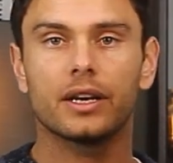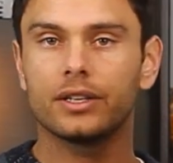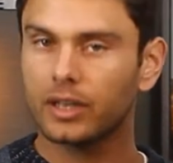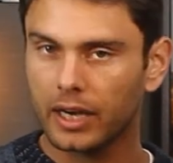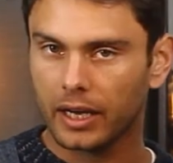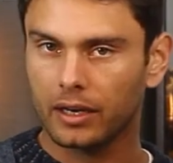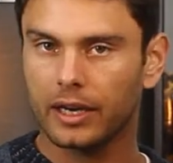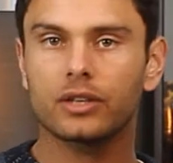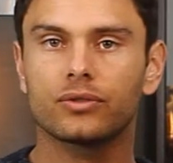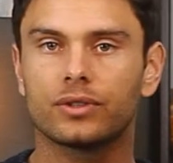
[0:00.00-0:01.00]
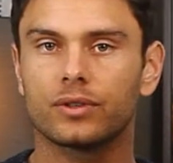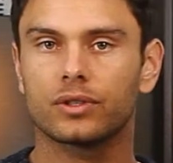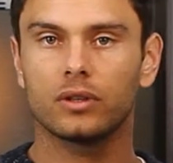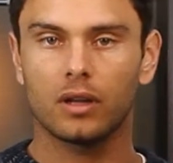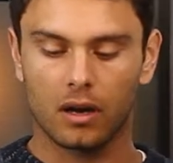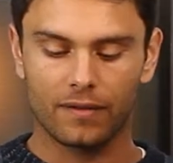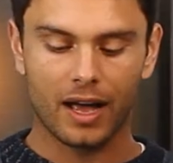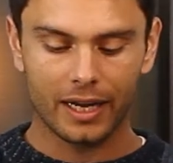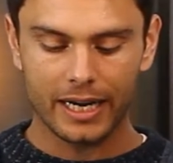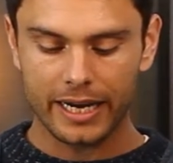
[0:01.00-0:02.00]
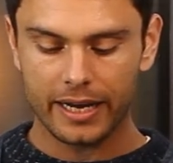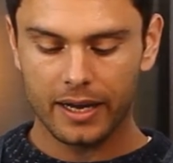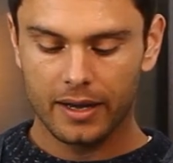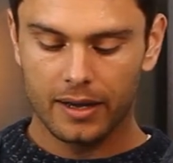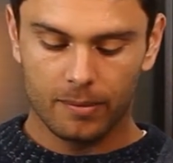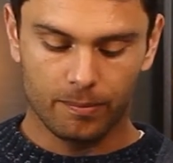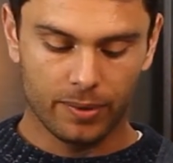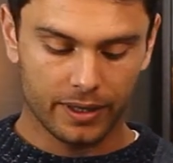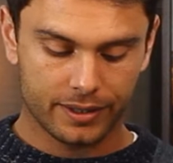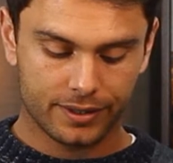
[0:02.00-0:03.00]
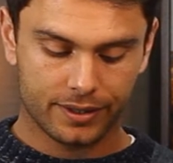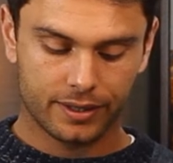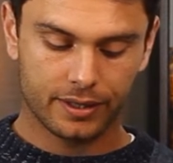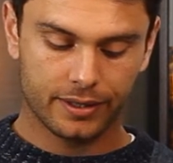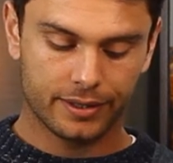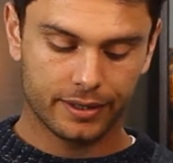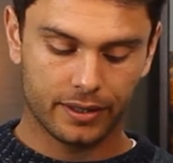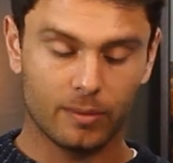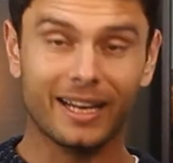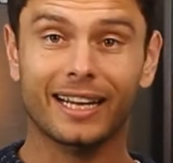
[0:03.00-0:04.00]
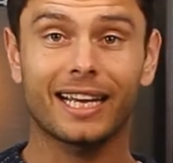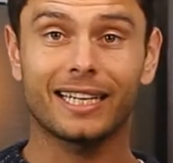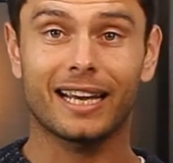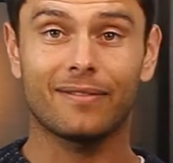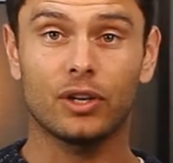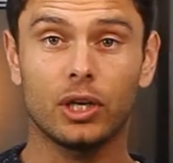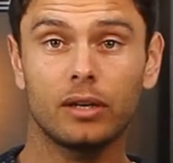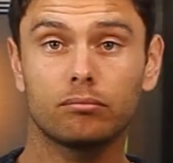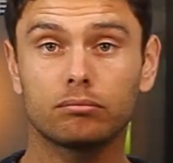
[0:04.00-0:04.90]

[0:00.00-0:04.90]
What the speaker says: You can add an extra drizzle of honey, but Ain't nobody got time but it.